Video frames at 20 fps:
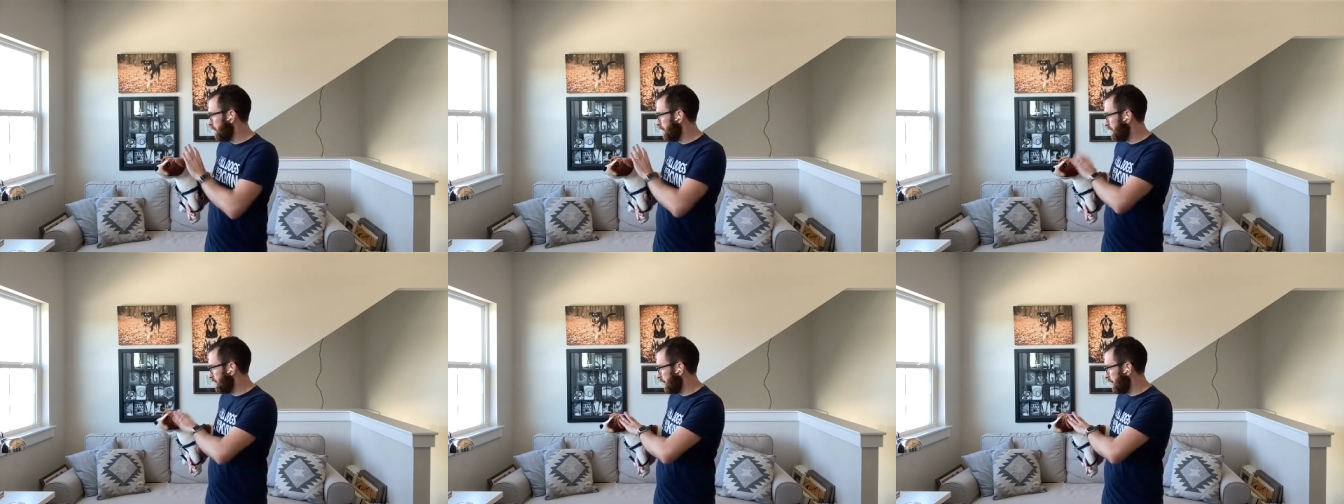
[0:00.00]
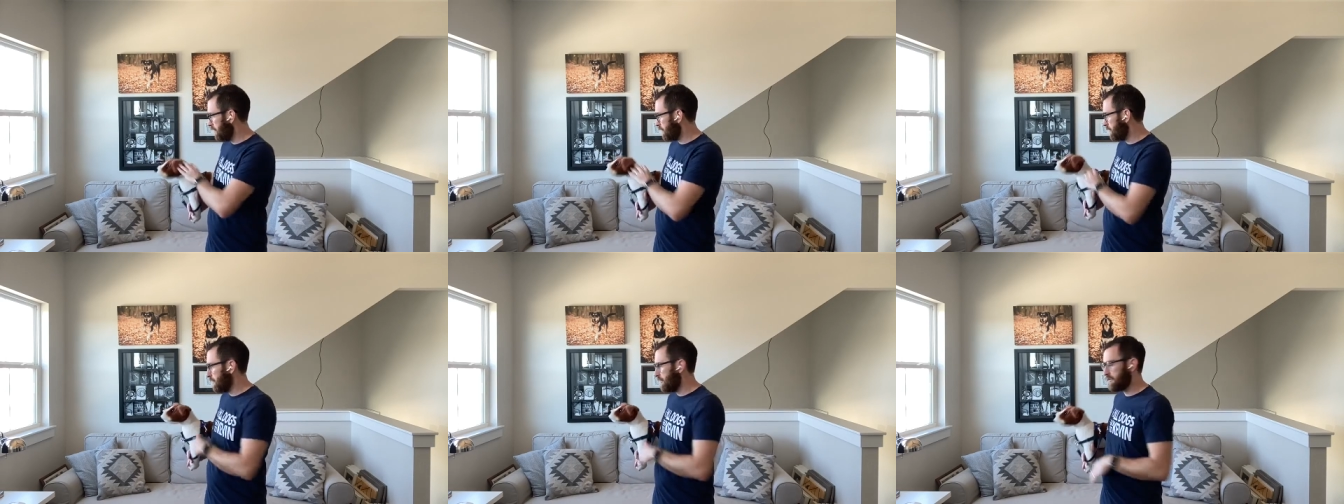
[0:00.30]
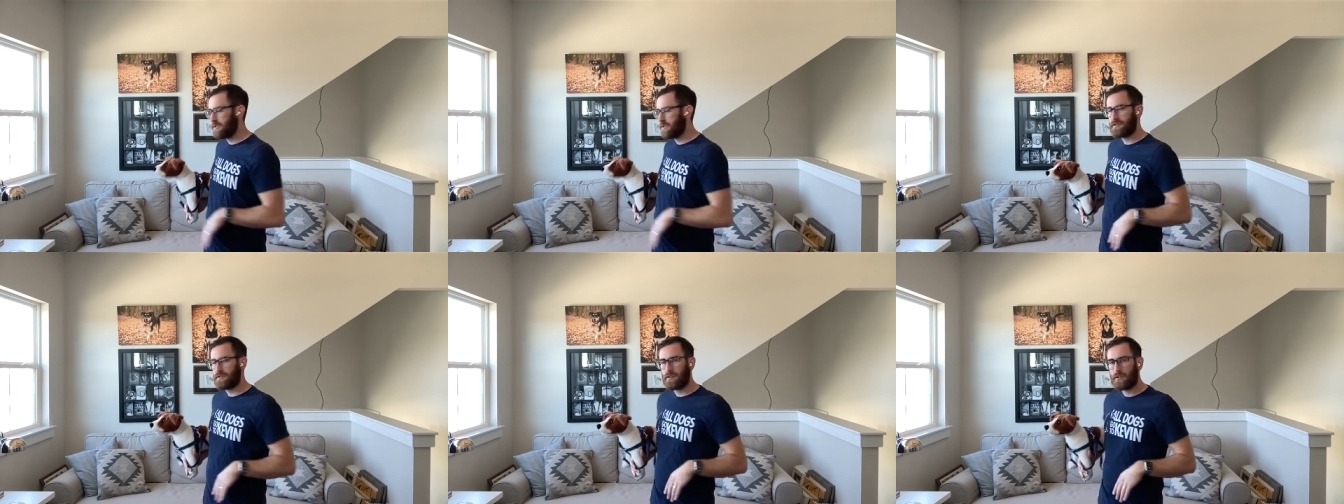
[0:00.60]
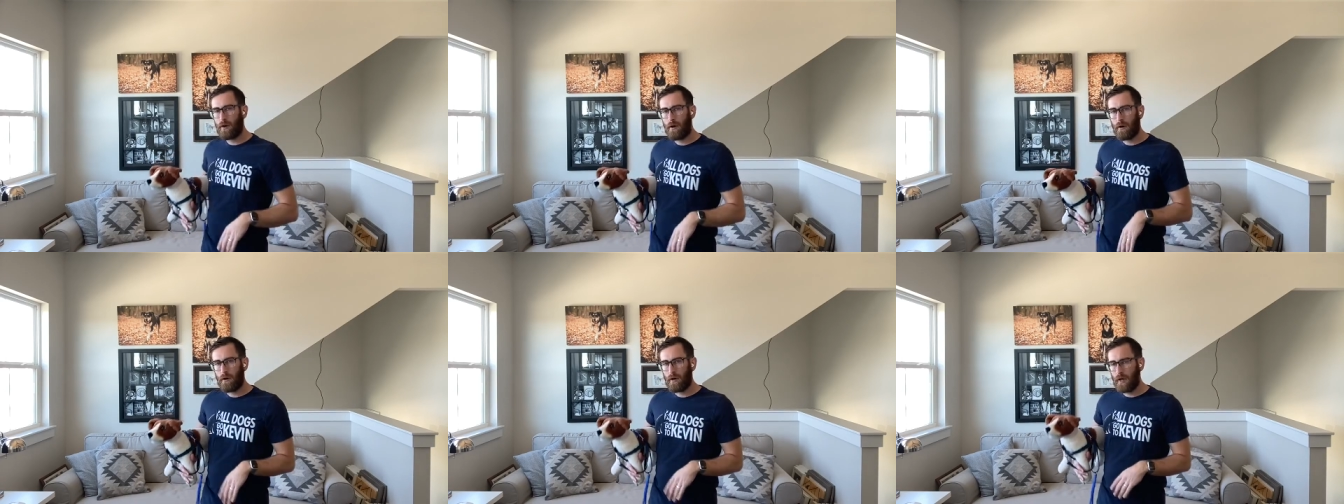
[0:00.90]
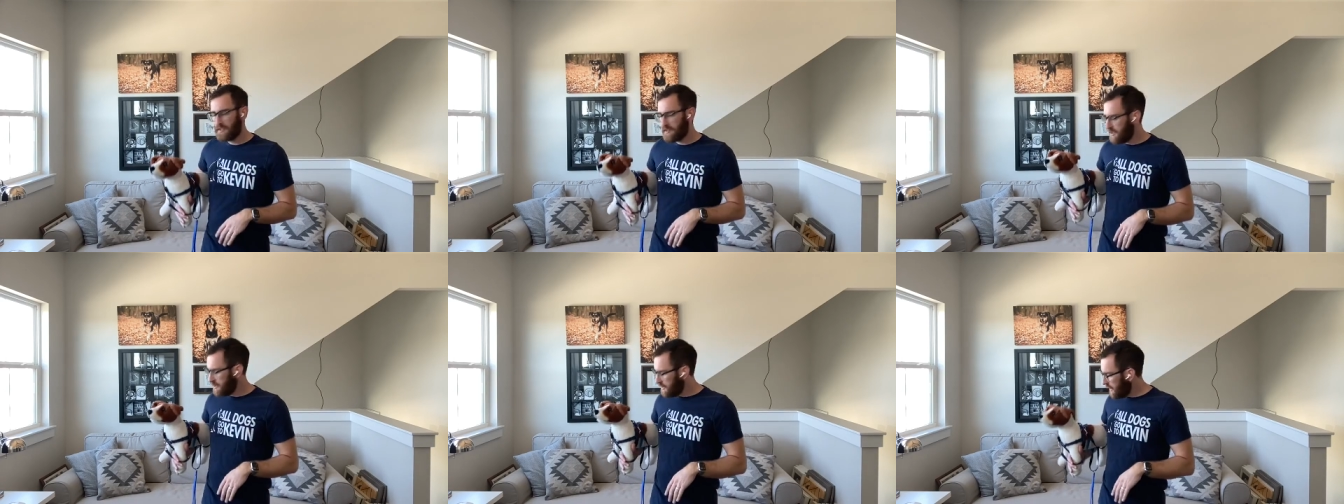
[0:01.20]
My dog notices the
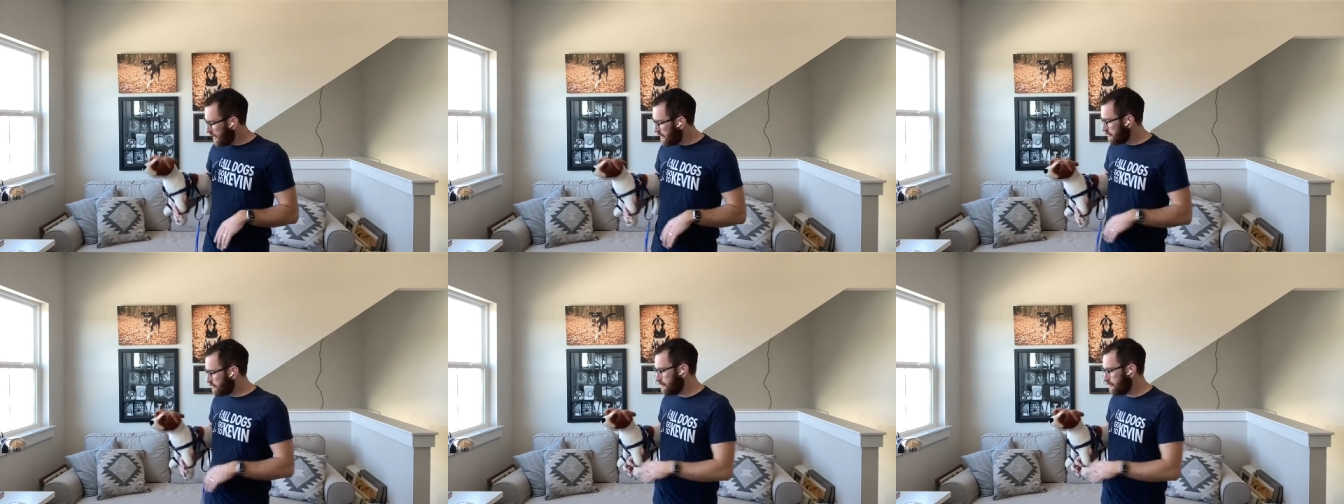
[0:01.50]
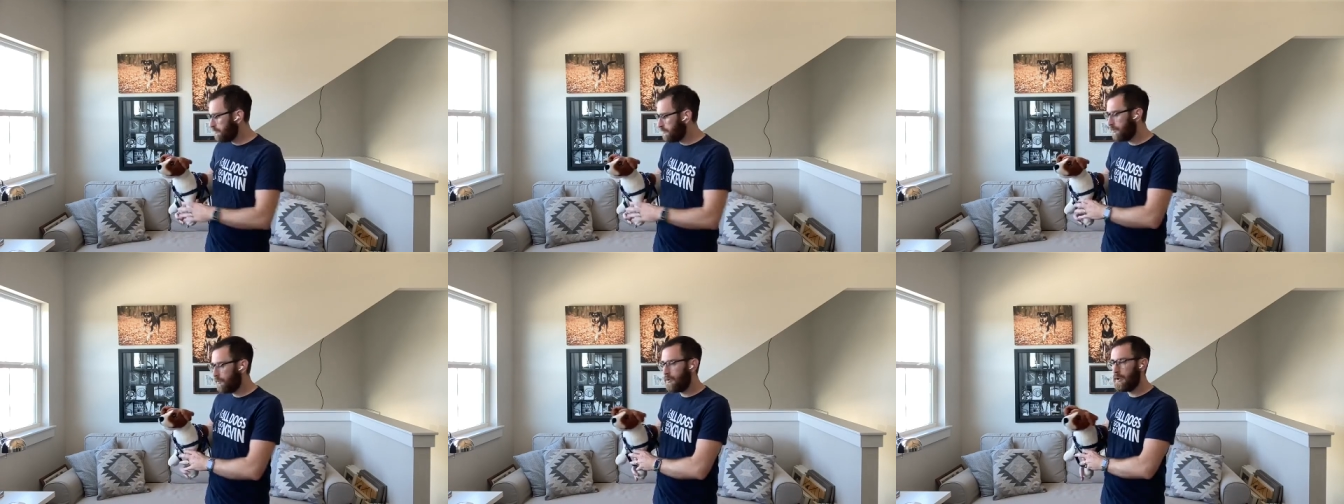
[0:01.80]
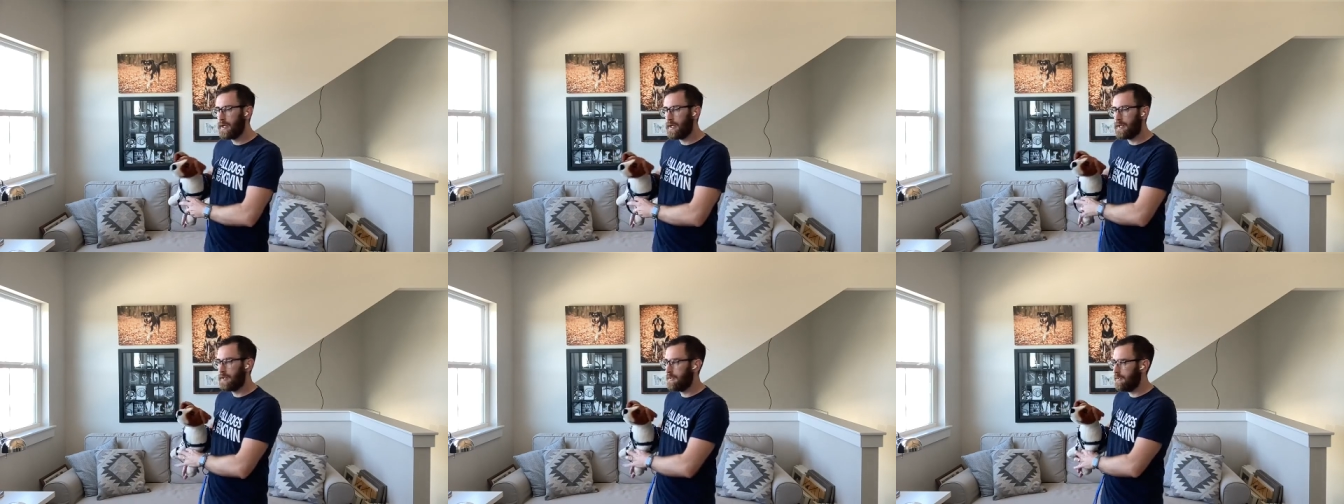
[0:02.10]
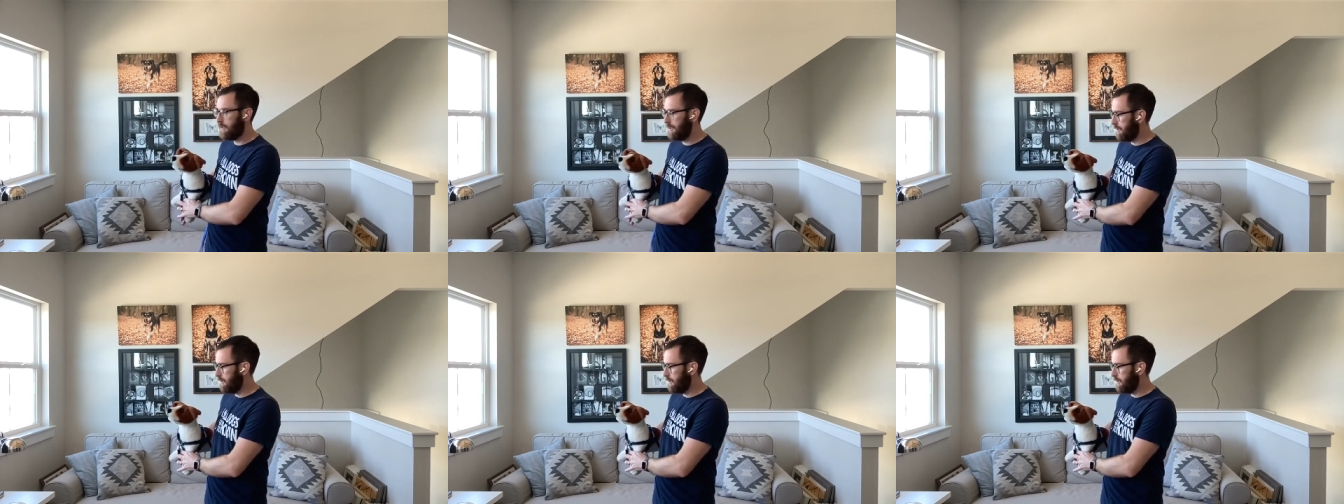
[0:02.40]
car. I say yes, good boy.